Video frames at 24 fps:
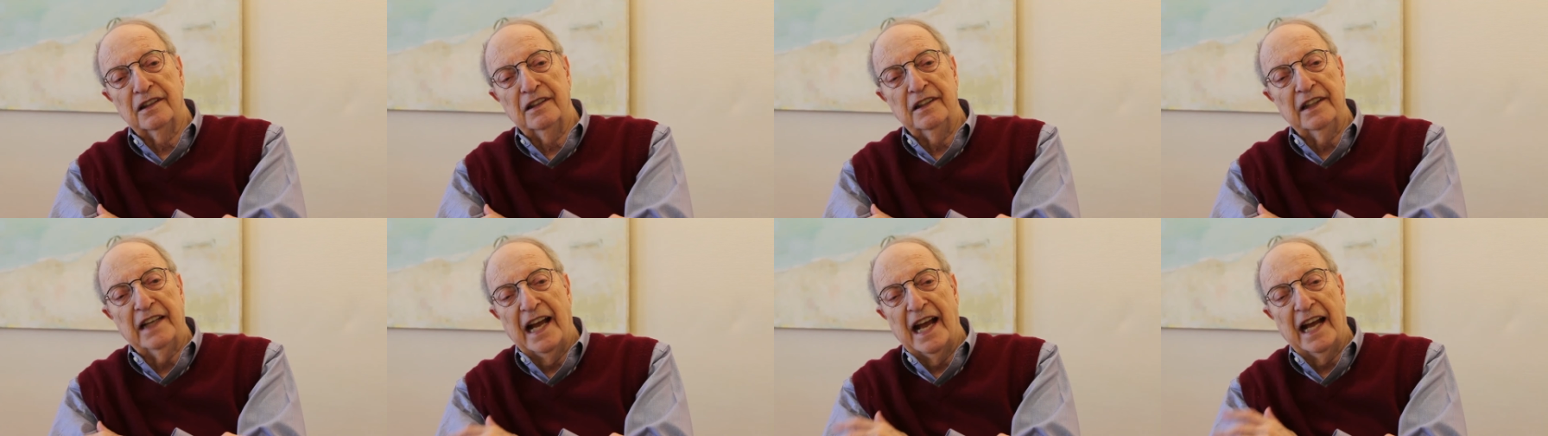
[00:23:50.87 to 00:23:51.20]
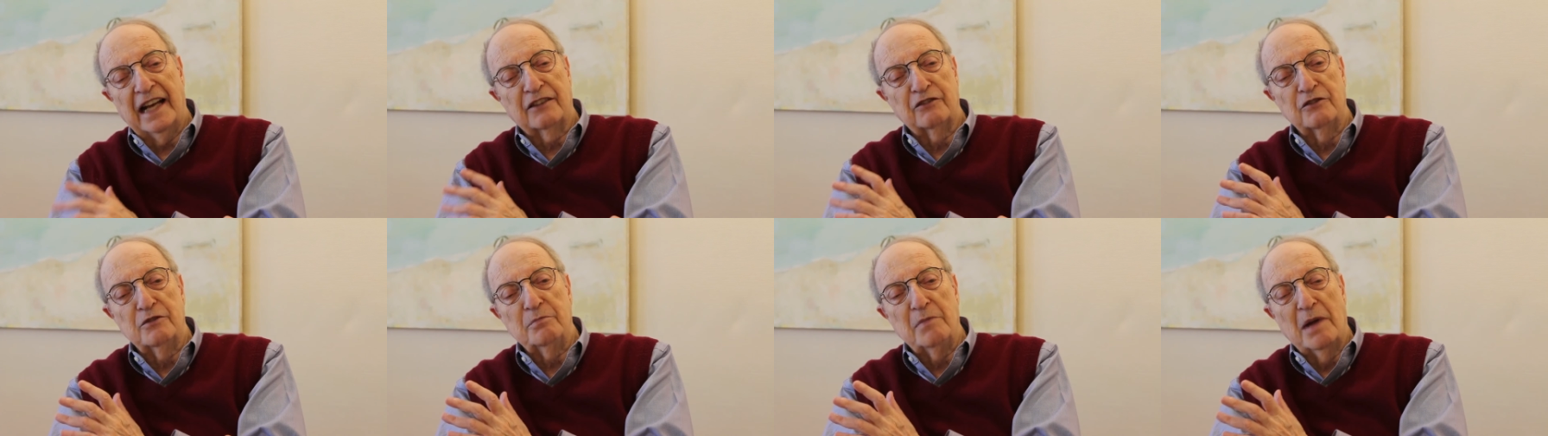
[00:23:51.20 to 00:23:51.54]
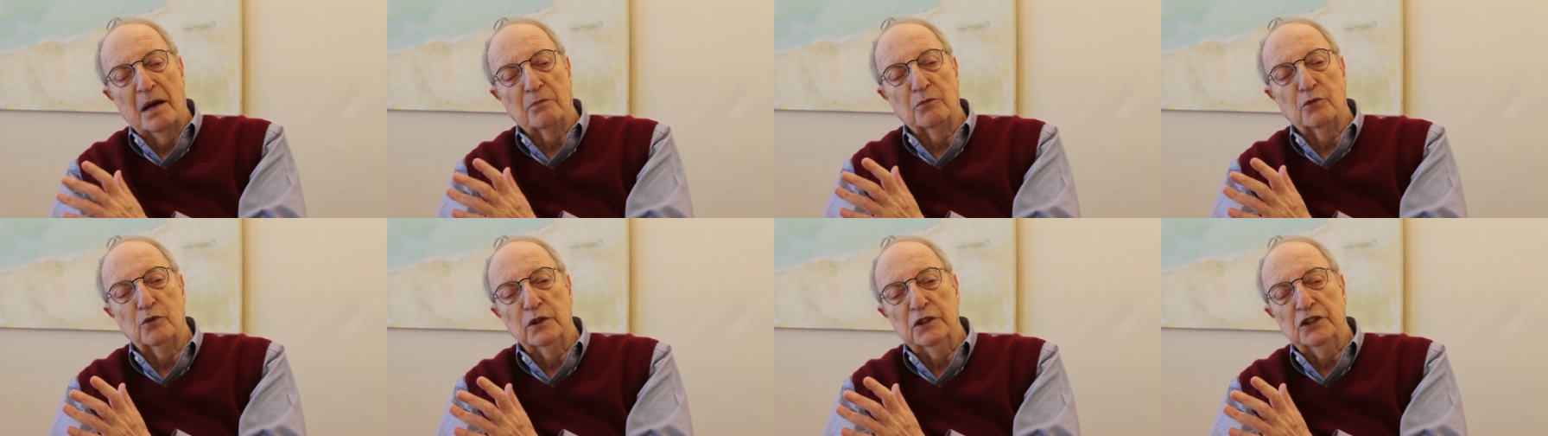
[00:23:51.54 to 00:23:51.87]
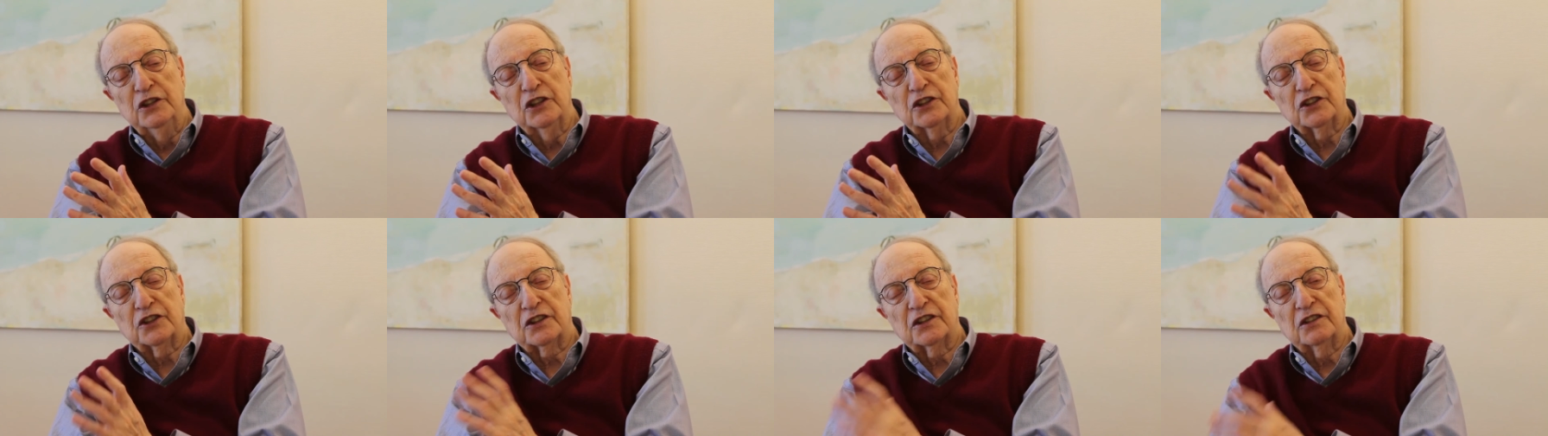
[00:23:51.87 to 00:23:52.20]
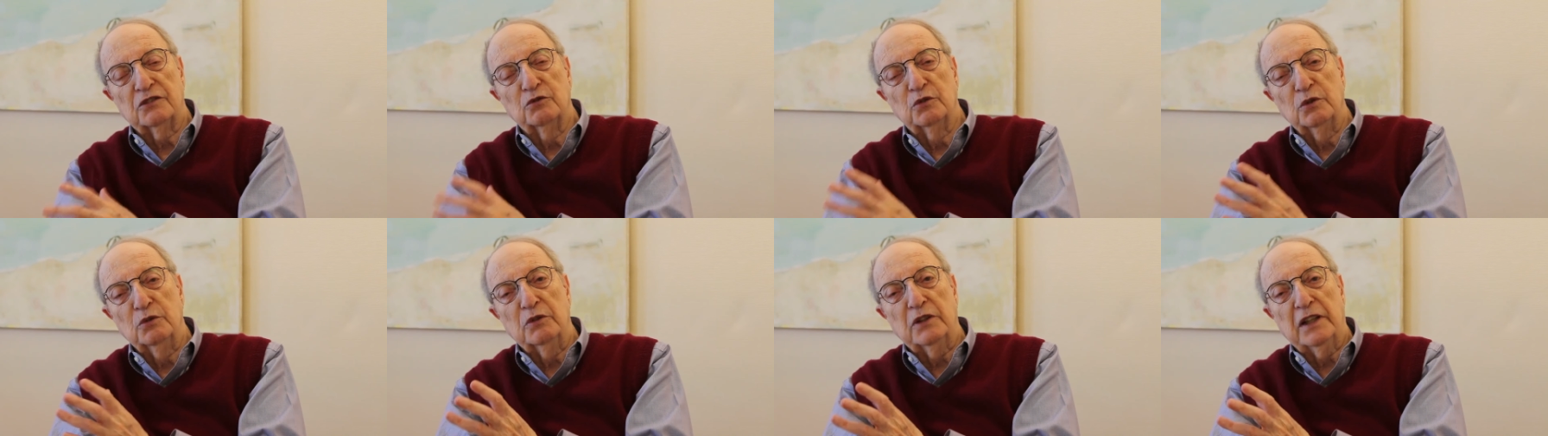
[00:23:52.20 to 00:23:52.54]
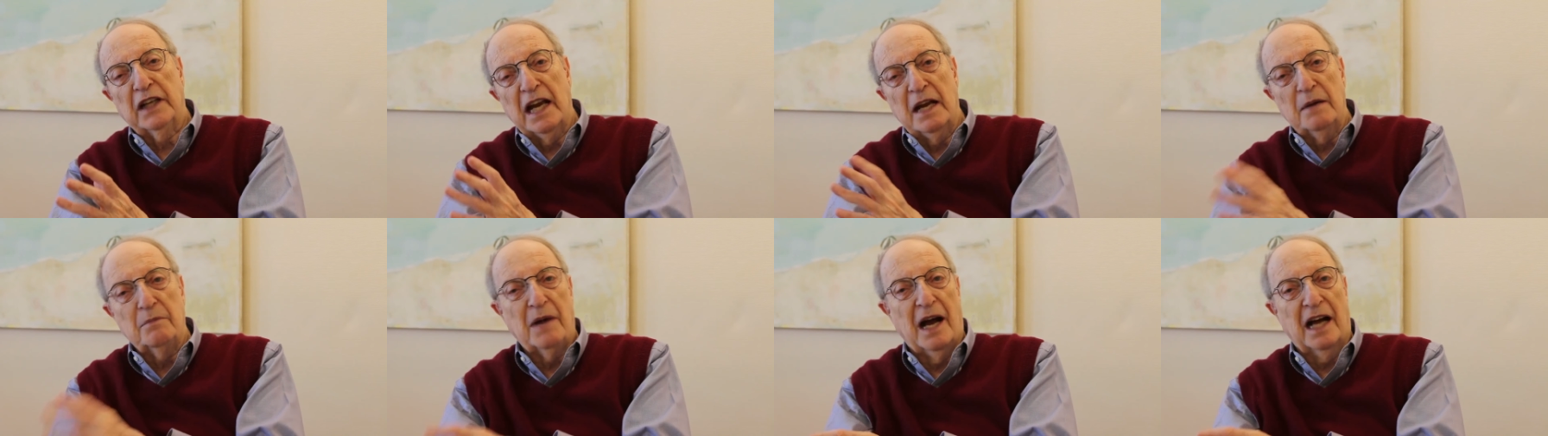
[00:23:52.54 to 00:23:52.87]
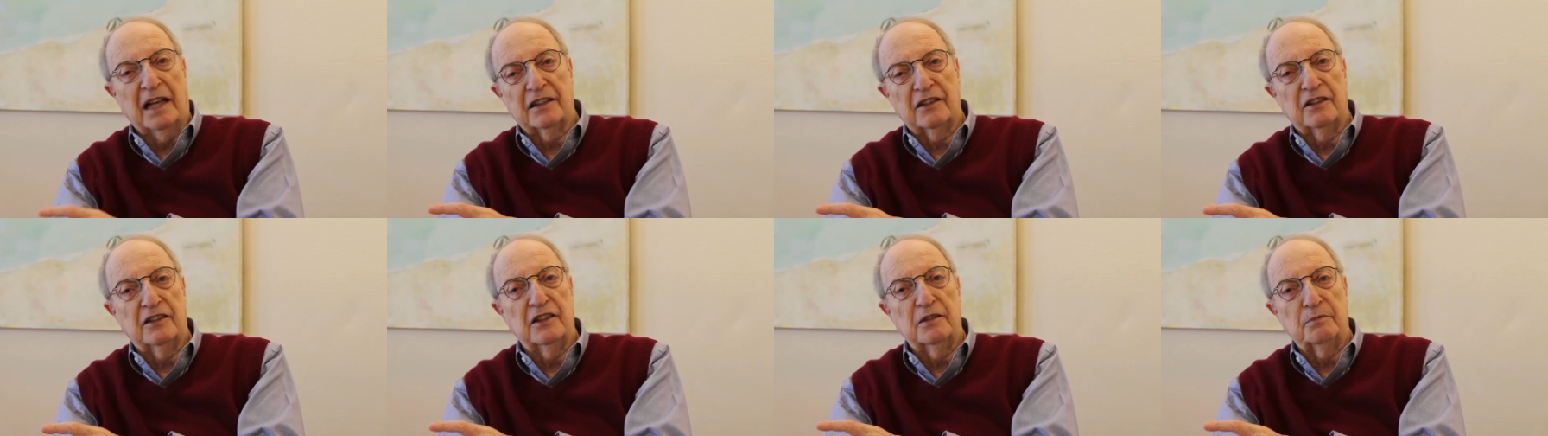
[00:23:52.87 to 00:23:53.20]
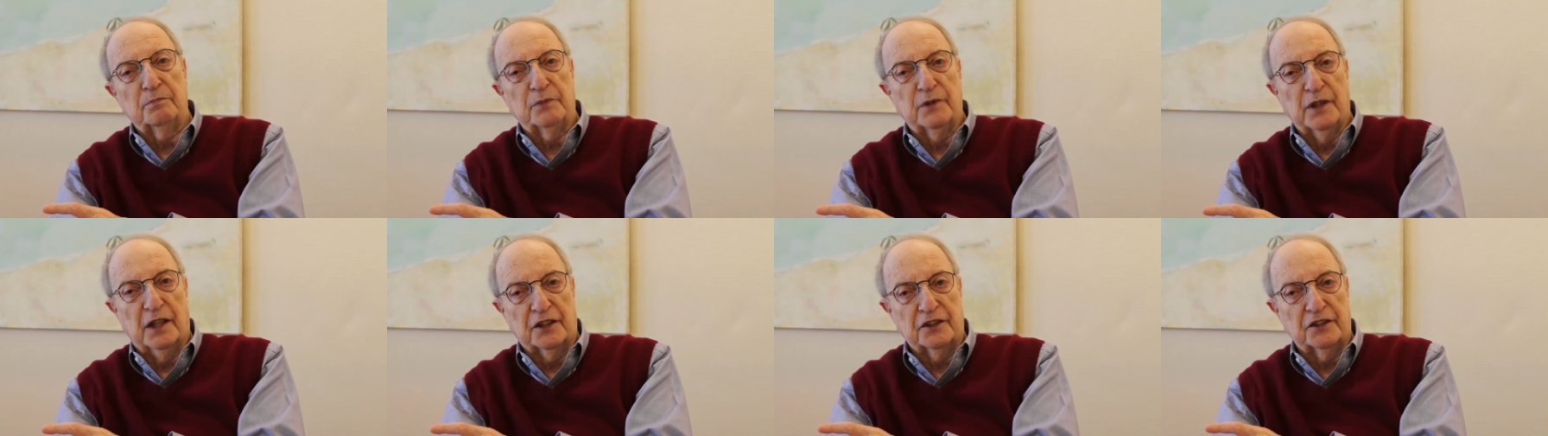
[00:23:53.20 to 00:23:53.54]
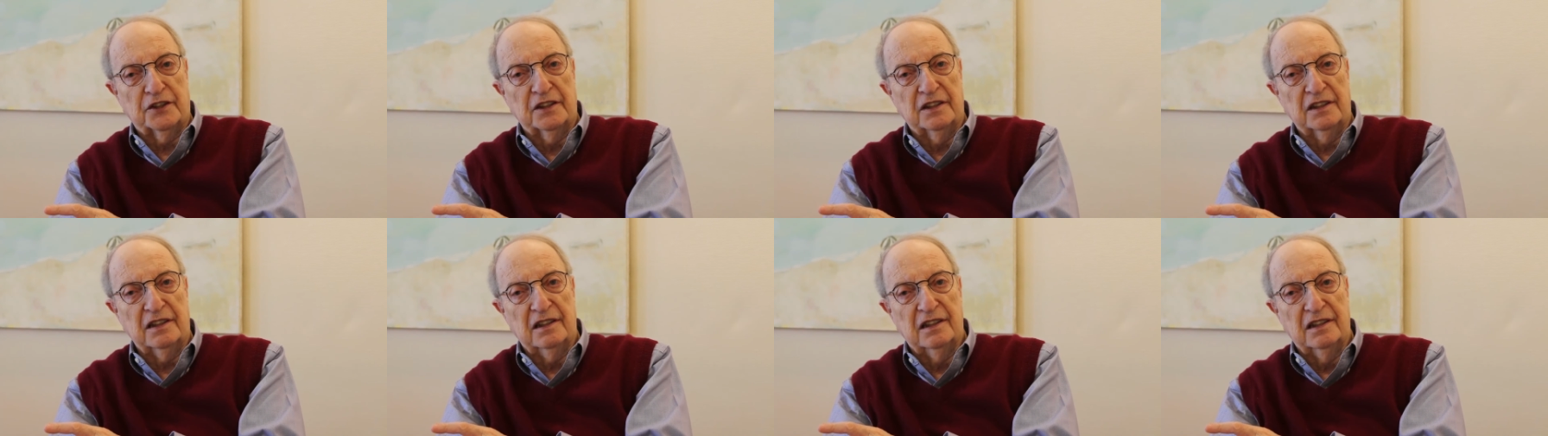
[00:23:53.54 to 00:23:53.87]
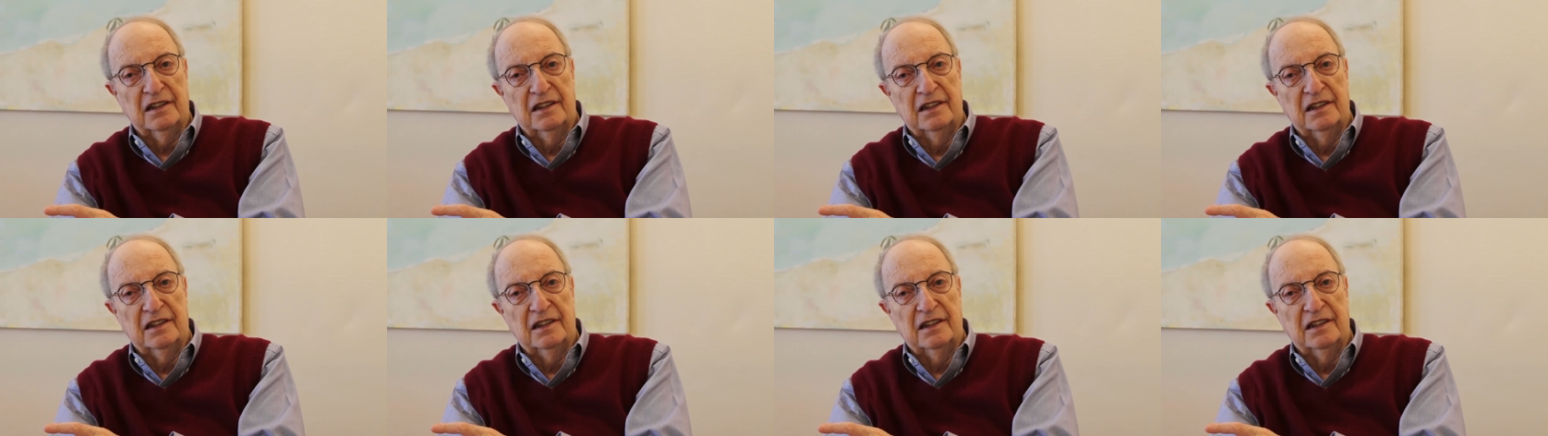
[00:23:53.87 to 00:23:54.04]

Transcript: you had to remember, we just we came out of the Depression